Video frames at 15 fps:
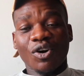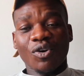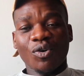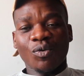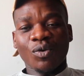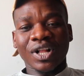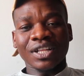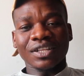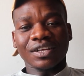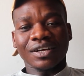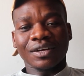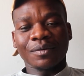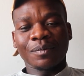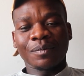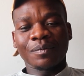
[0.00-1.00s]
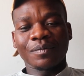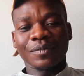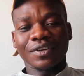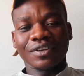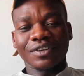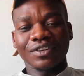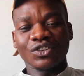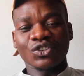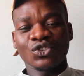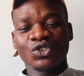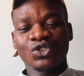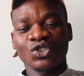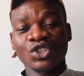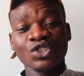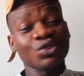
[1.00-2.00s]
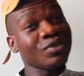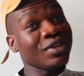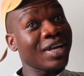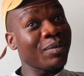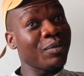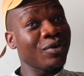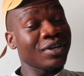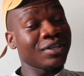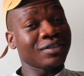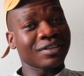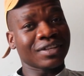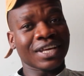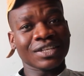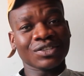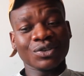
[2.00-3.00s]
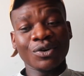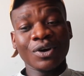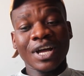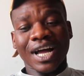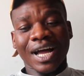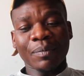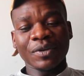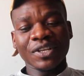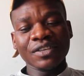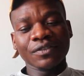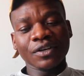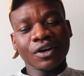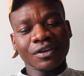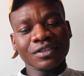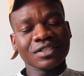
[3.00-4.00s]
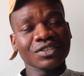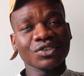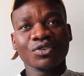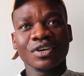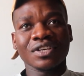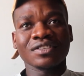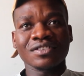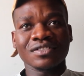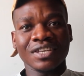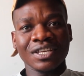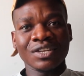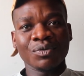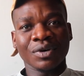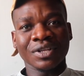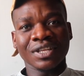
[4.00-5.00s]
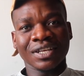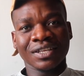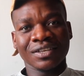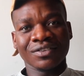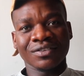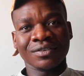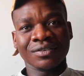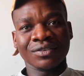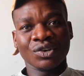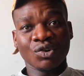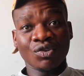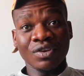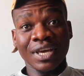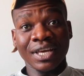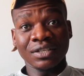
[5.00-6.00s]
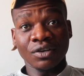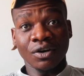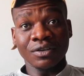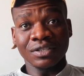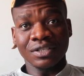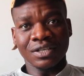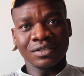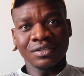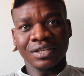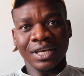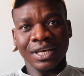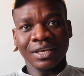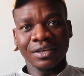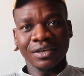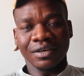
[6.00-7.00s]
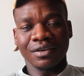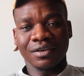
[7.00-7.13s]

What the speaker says: Well, just to elaborate on that, so I believe a content creator is anyone that can create content, like